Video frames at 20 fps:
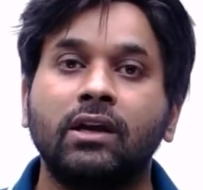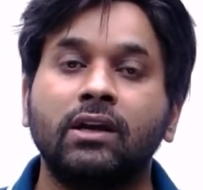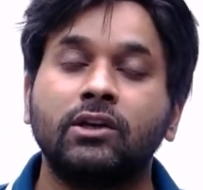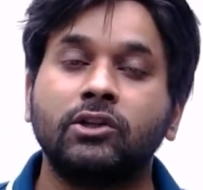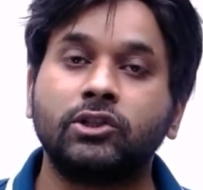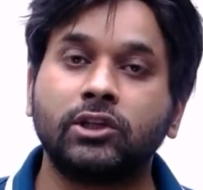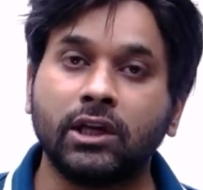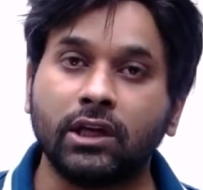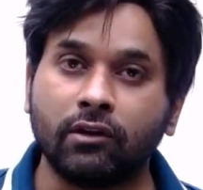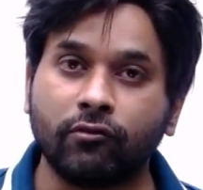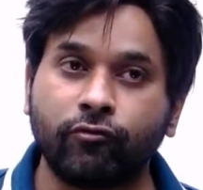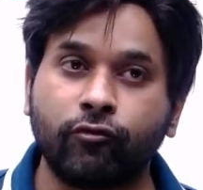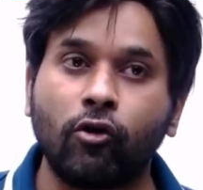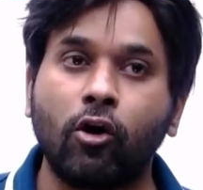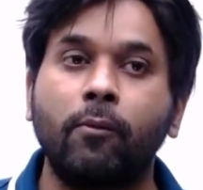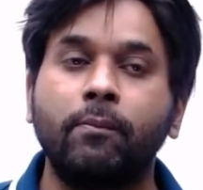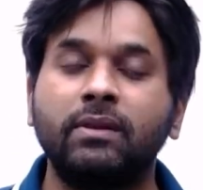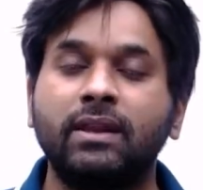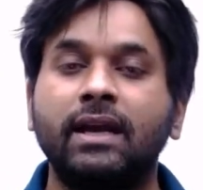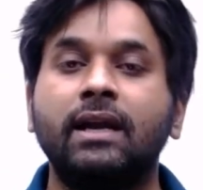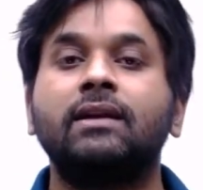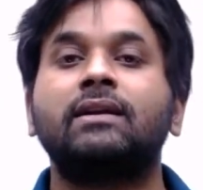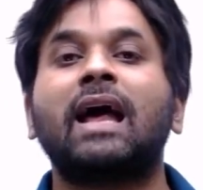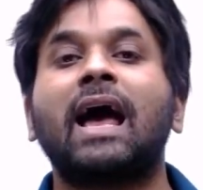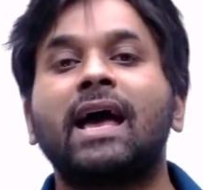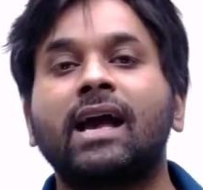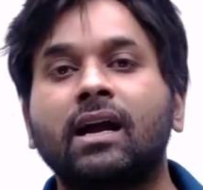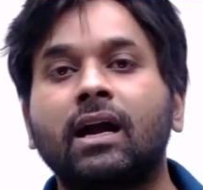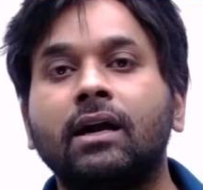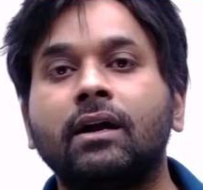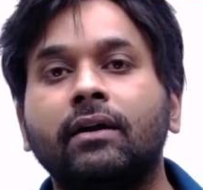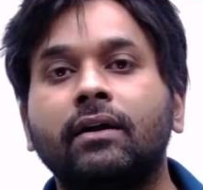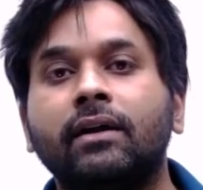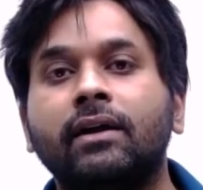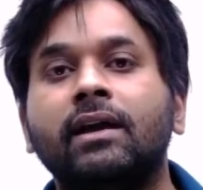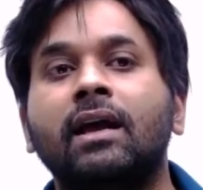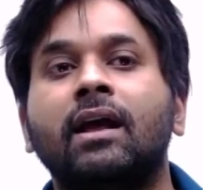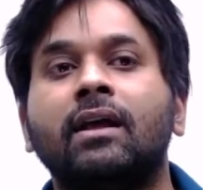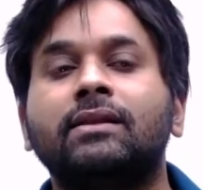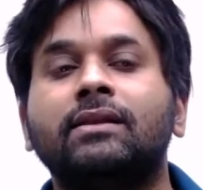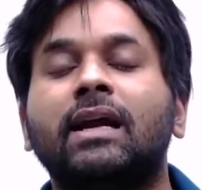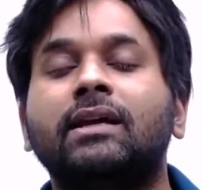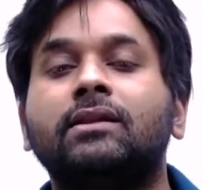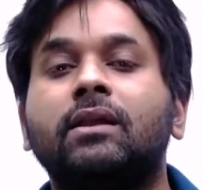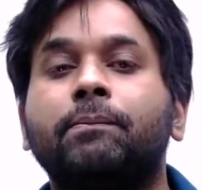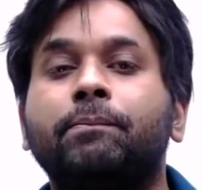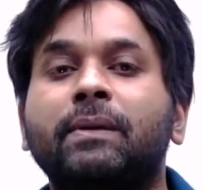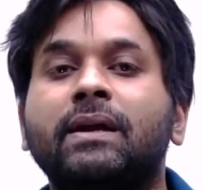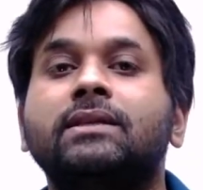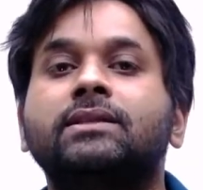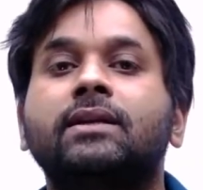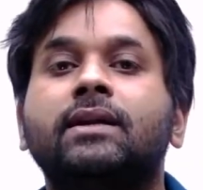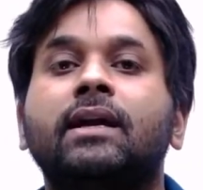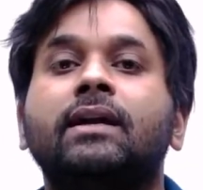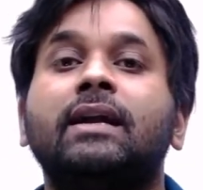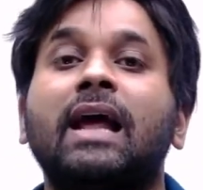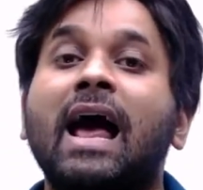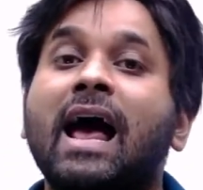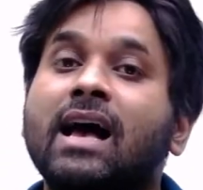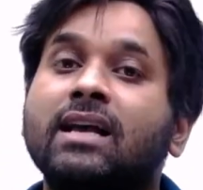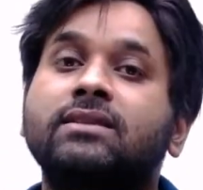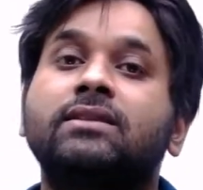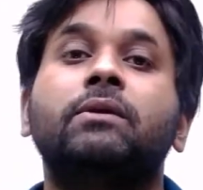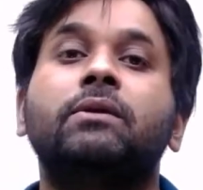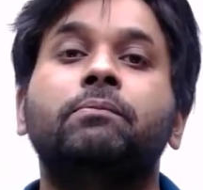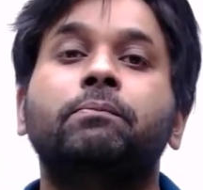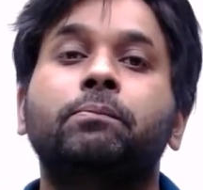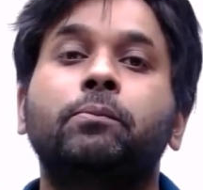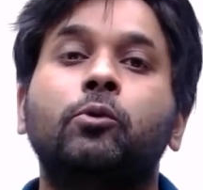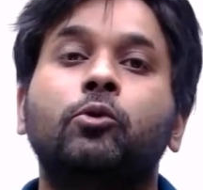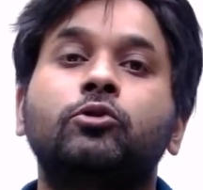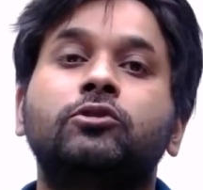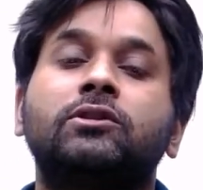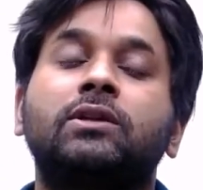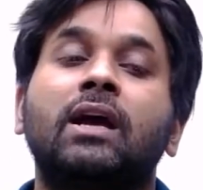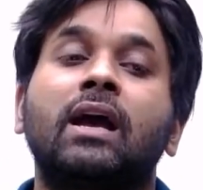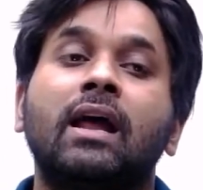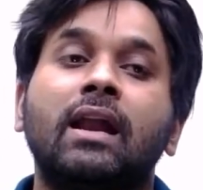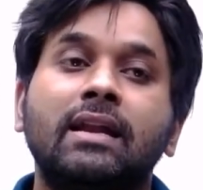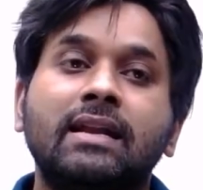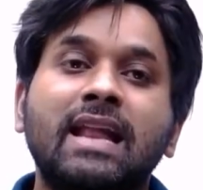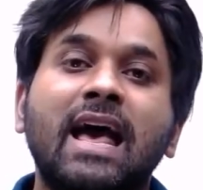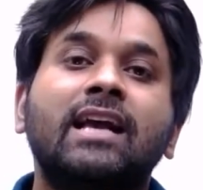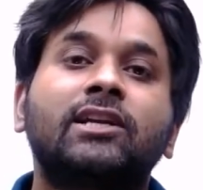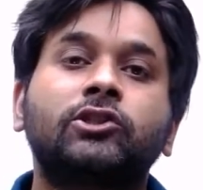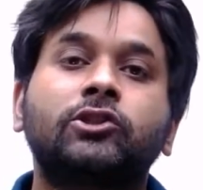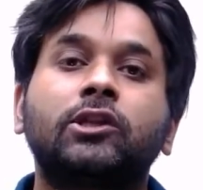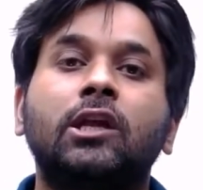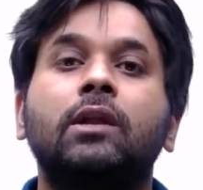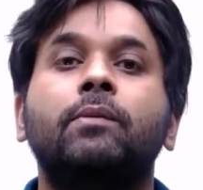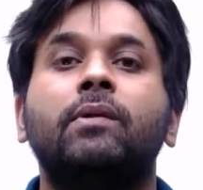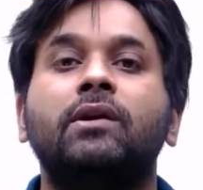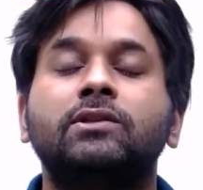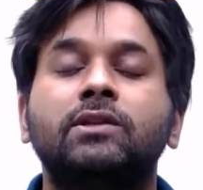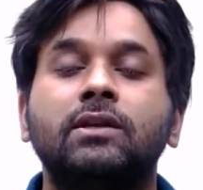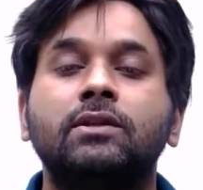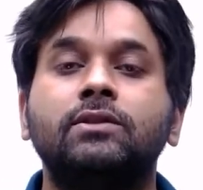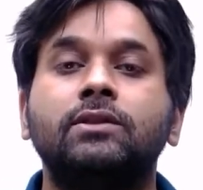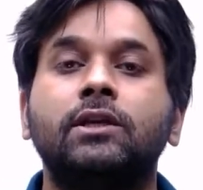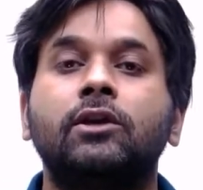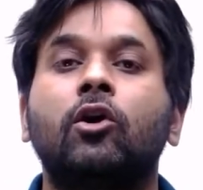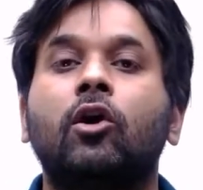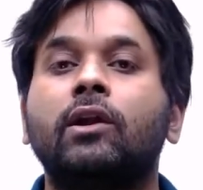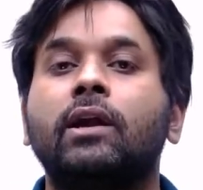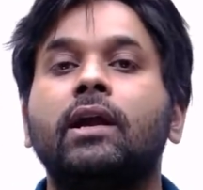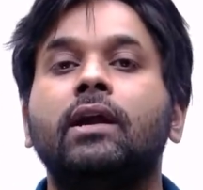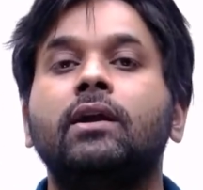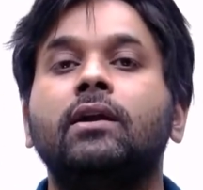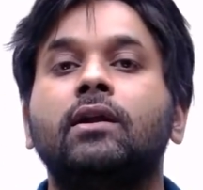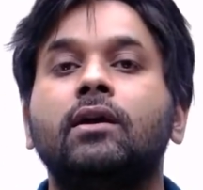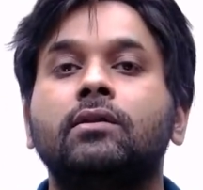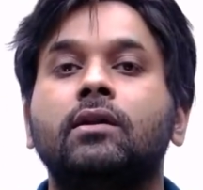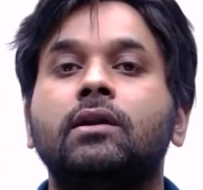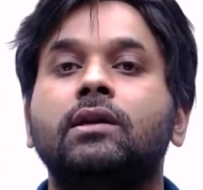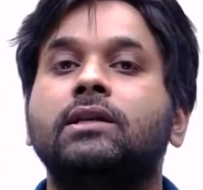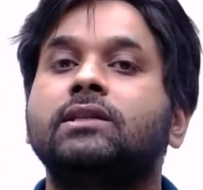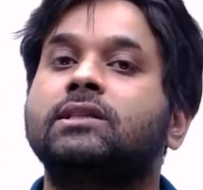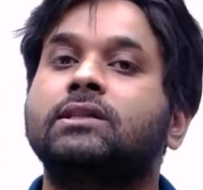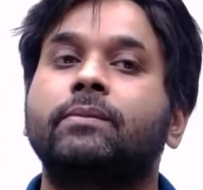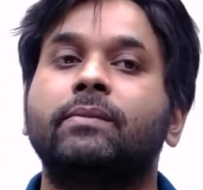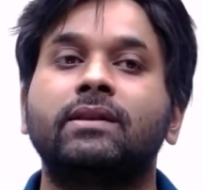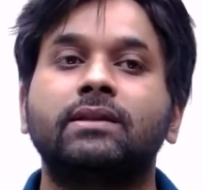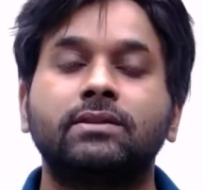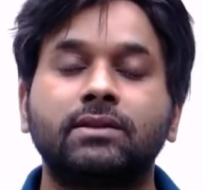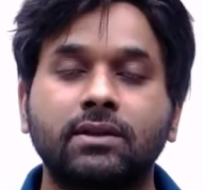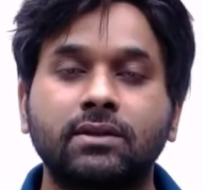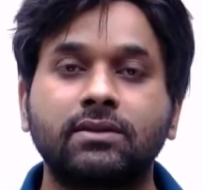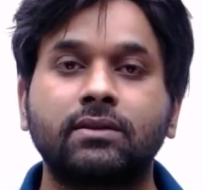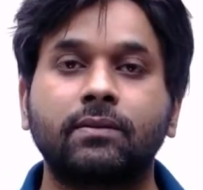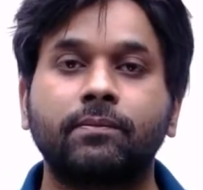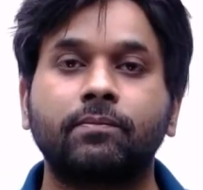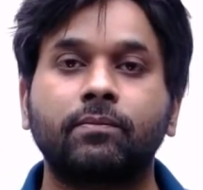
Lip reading: She informed the entire country that the President has imposed national emergency on internal disturbances.